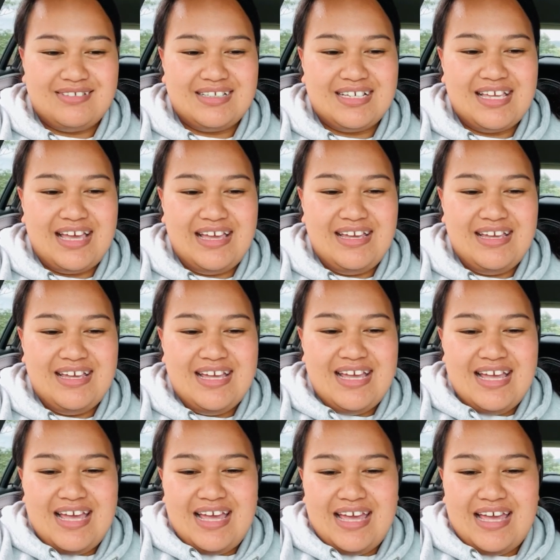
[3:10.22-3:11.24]
okay
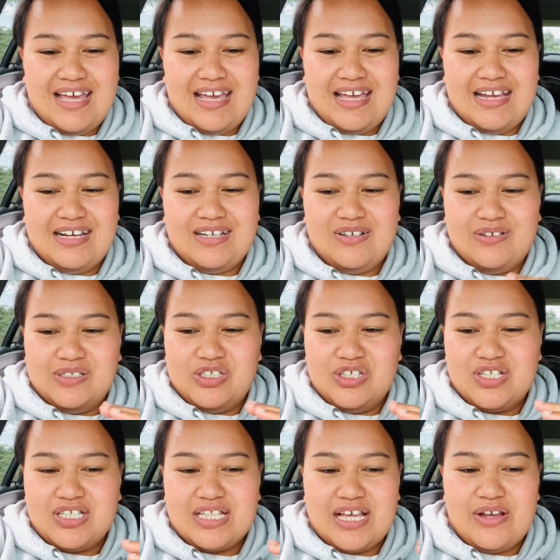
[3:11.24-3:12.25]
and not
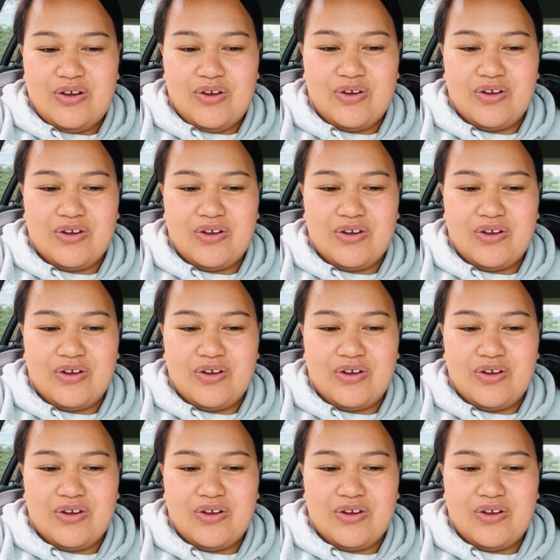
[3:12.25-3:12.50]
just that